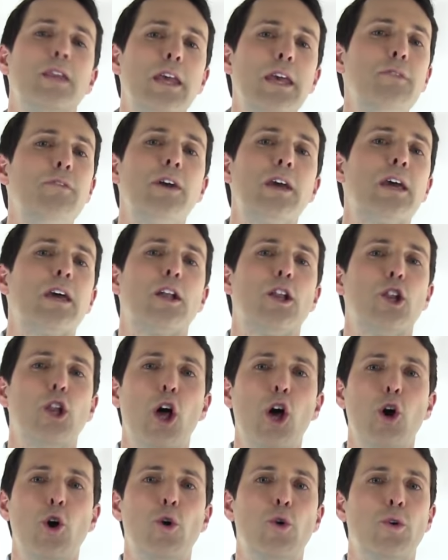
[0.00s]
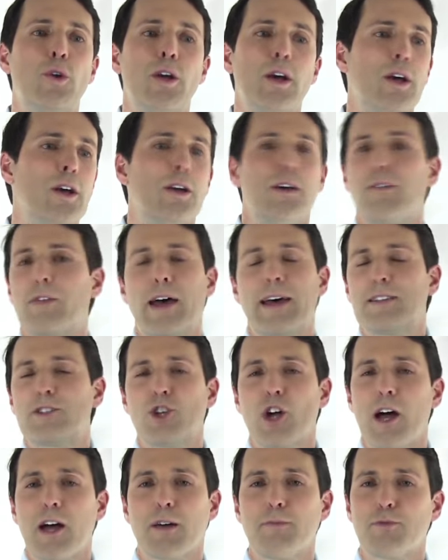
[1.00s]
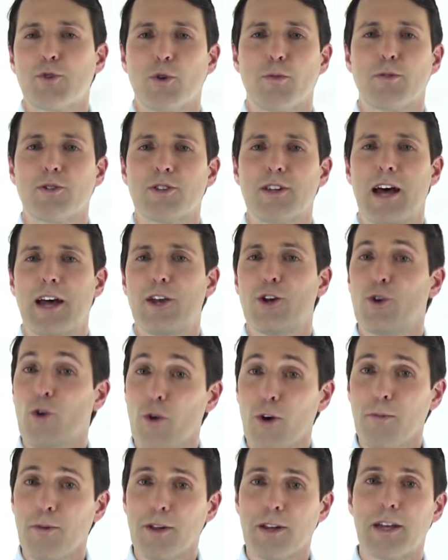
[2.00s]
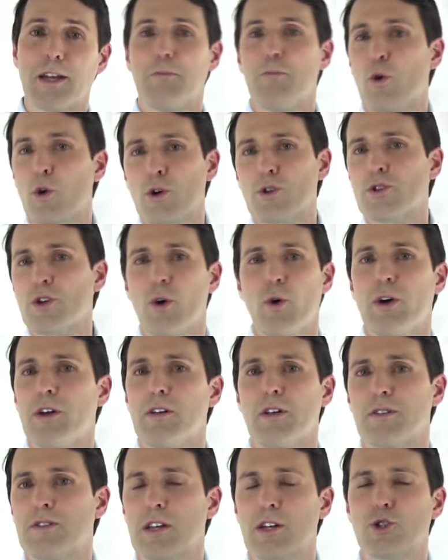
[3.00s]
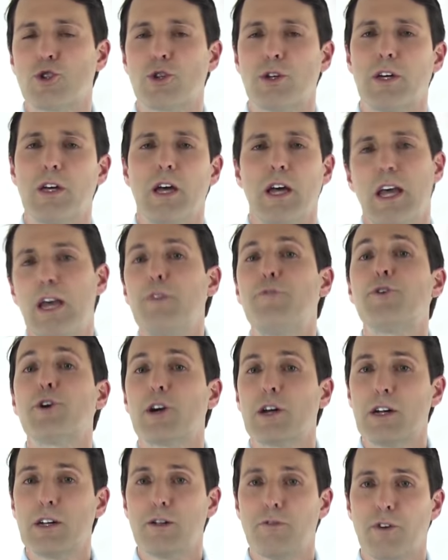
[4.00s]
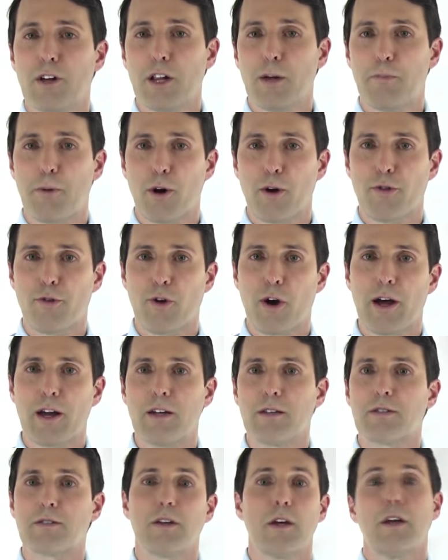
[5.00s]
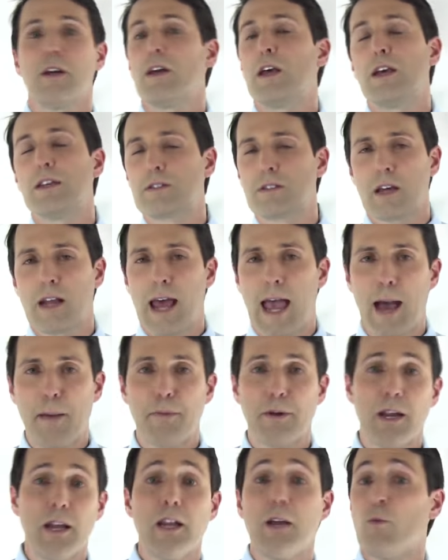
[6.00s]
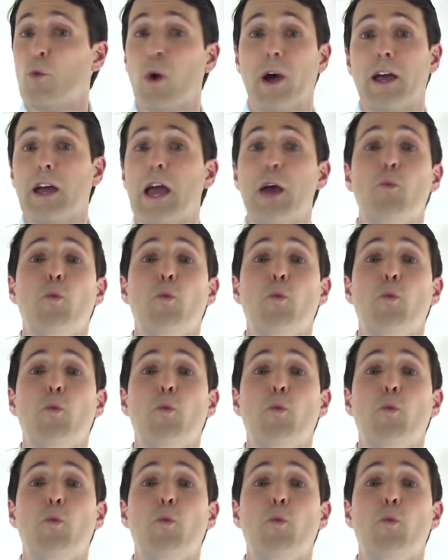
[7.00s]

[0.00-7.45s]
Leaving it alone, if that shock absorber is not normal anymore, so it, essentially, if you're gonna develop arthritis, it's gonna happen anyway.